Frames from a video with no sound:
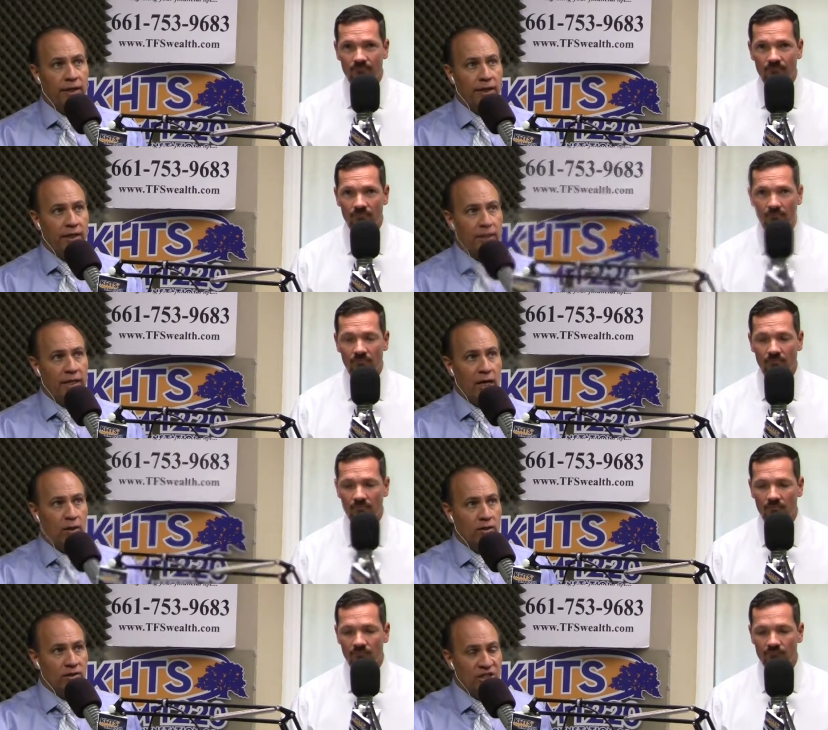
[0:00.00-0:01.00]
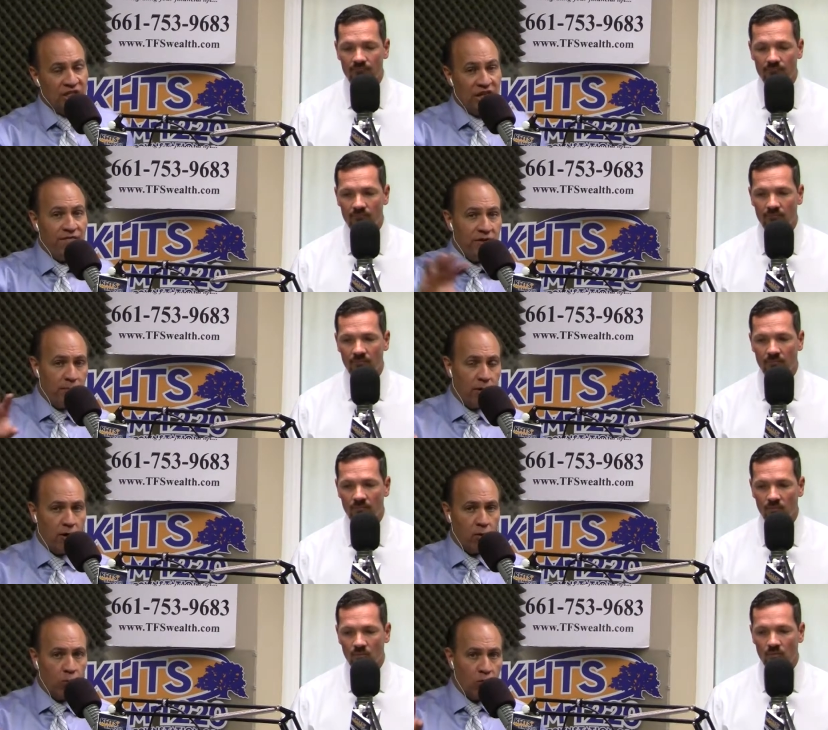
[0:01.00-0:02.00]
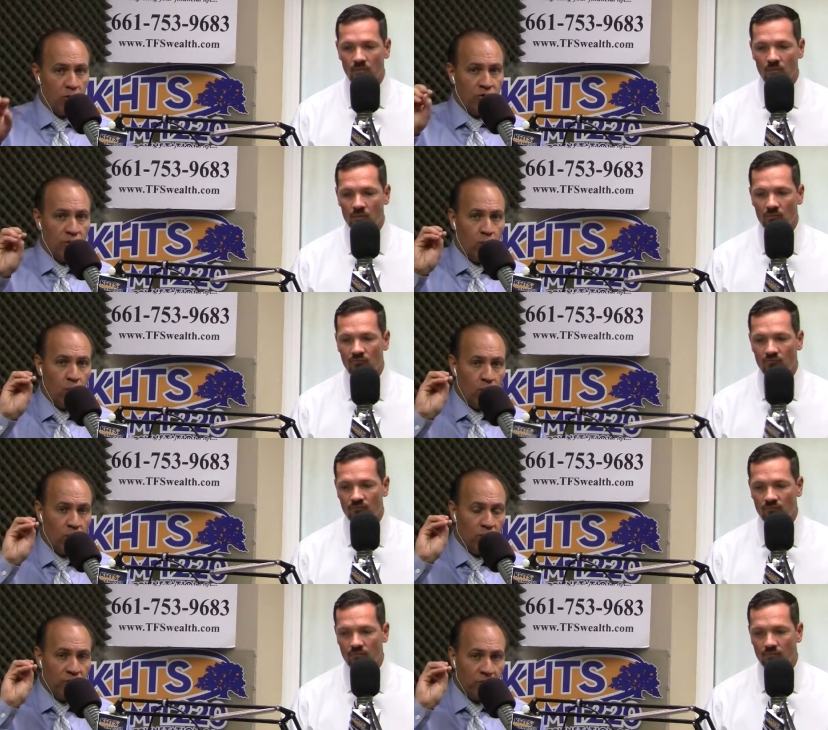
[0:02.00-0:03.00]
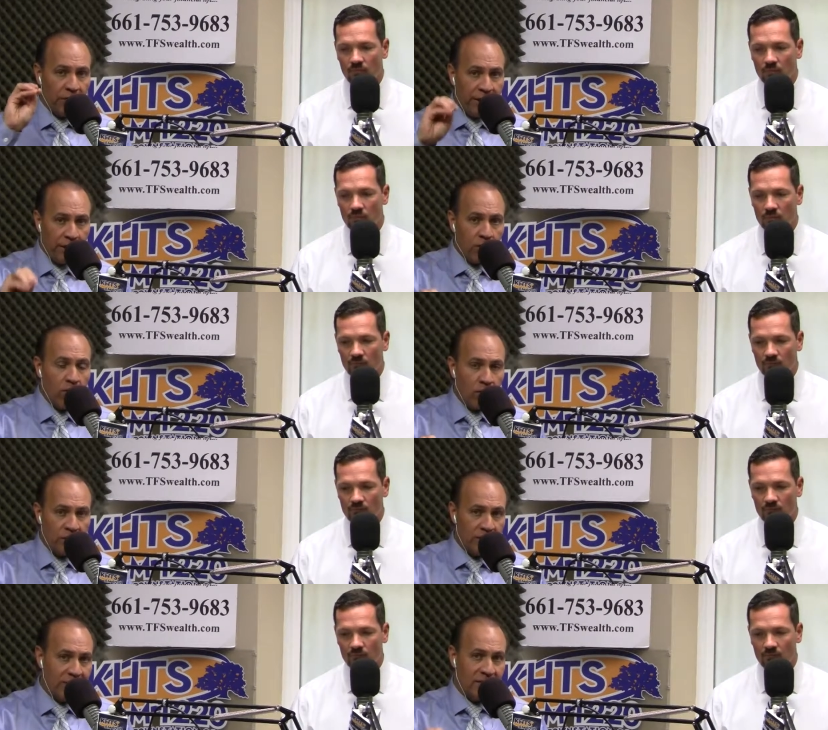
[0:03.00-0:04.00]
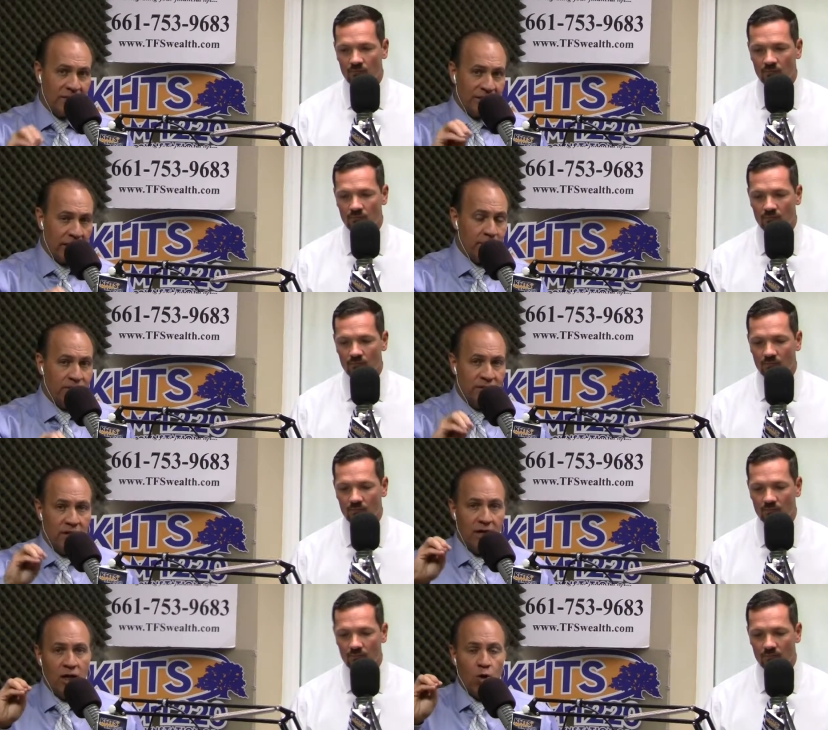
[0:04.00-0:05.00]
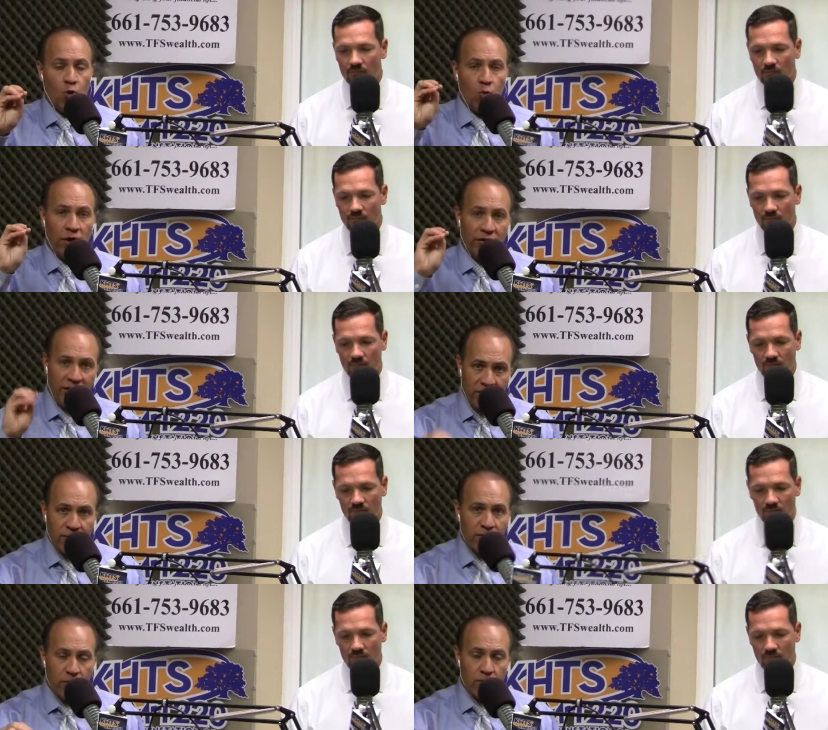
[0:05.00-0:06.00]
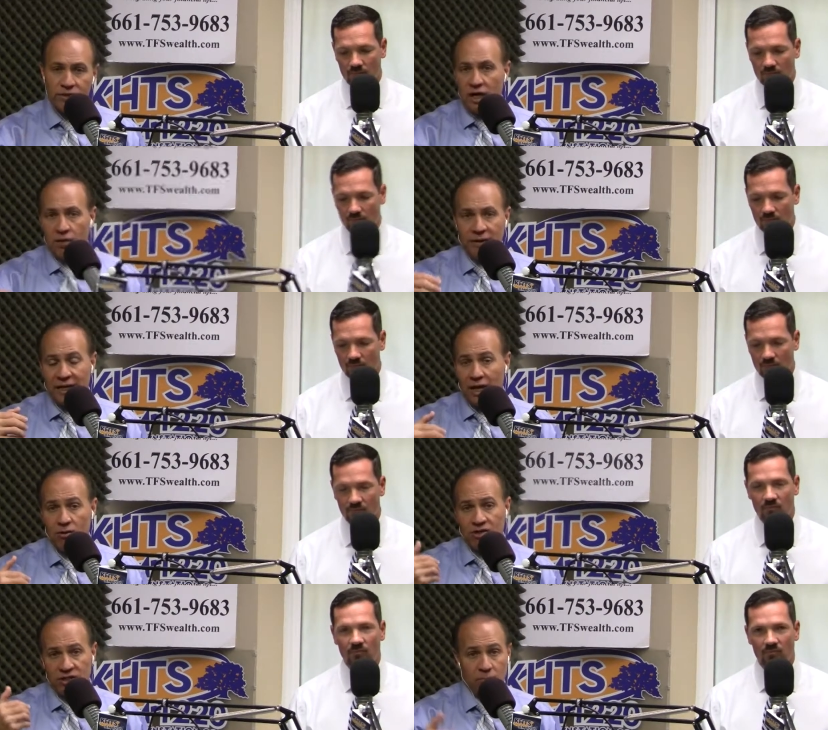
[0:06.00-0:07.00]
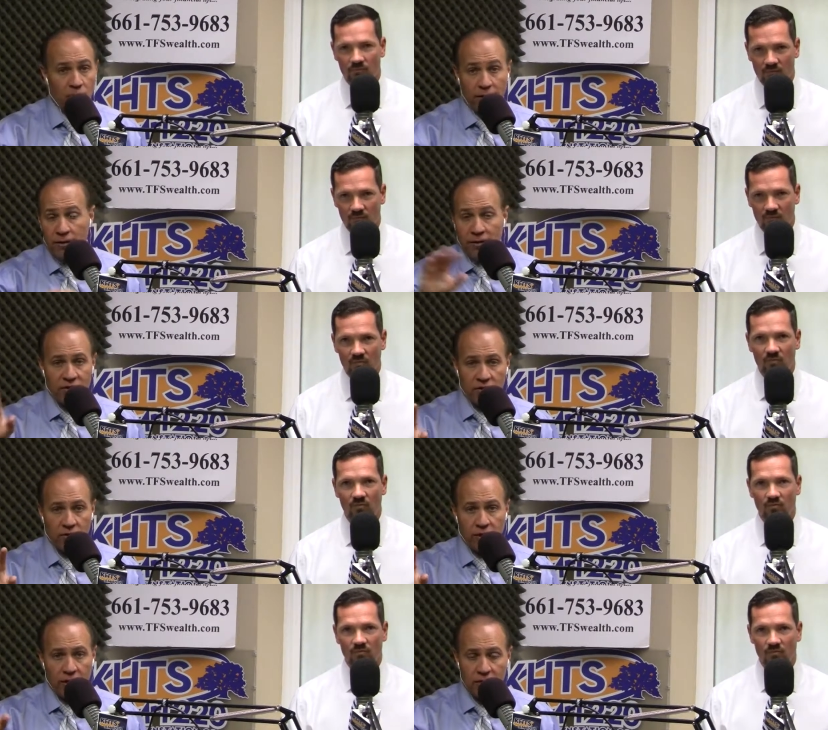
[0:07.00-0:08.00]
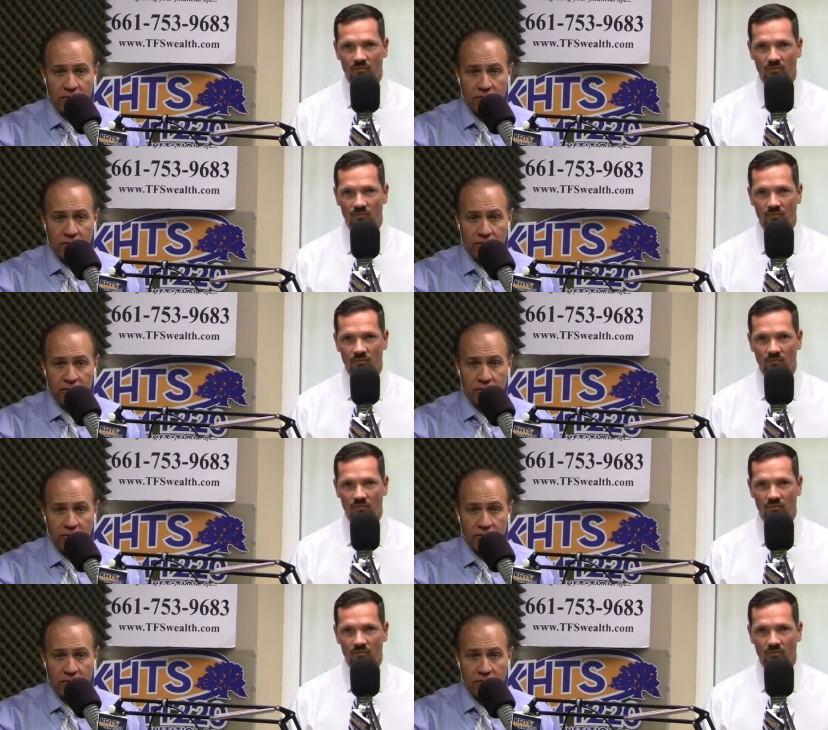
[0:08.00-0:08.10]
Speaker 1: in, in, that safety part of the world. So, so here are some of the steps where if your retirement account is in the market, and that's a good thing,